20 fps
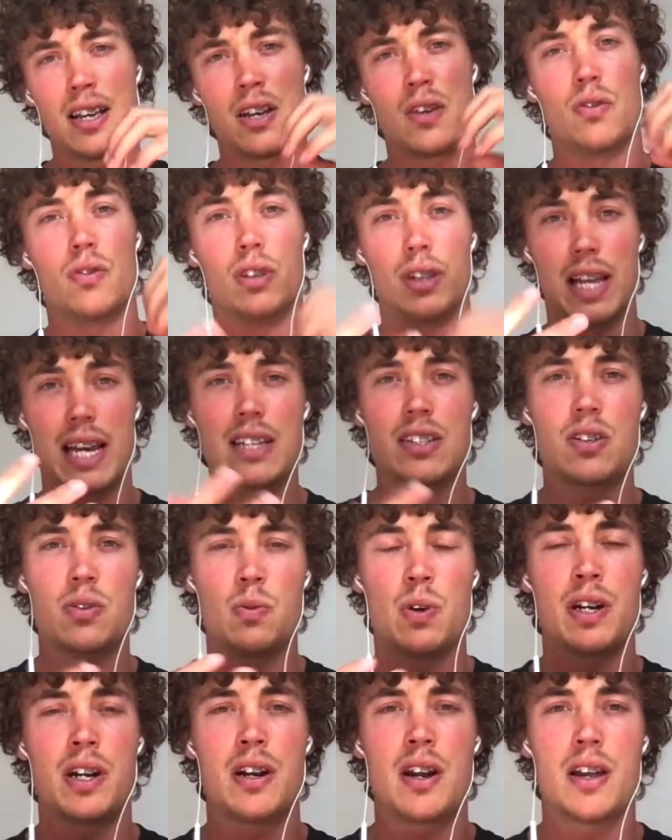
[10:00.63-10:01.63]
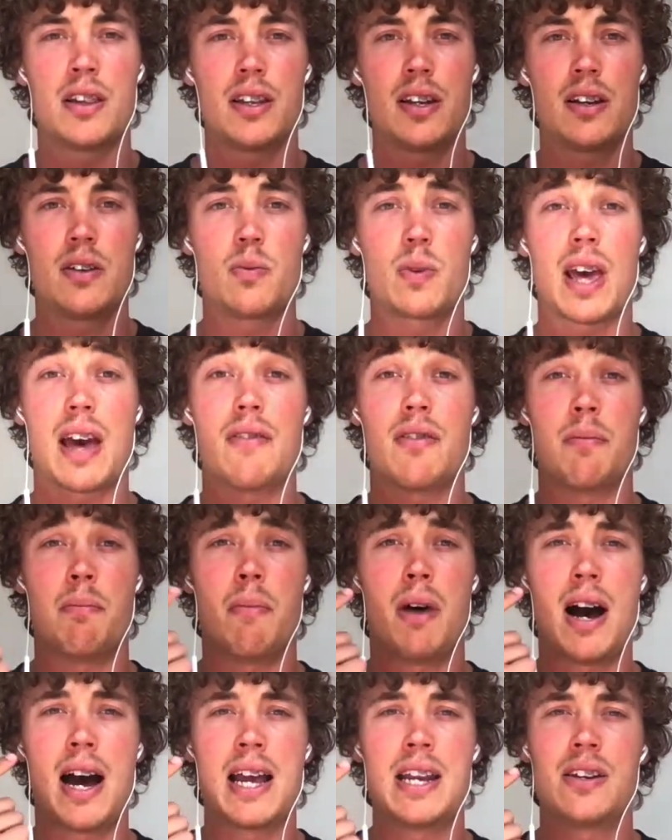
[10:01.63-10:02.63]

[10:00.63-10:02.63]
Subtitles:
relate to one another. We have a mind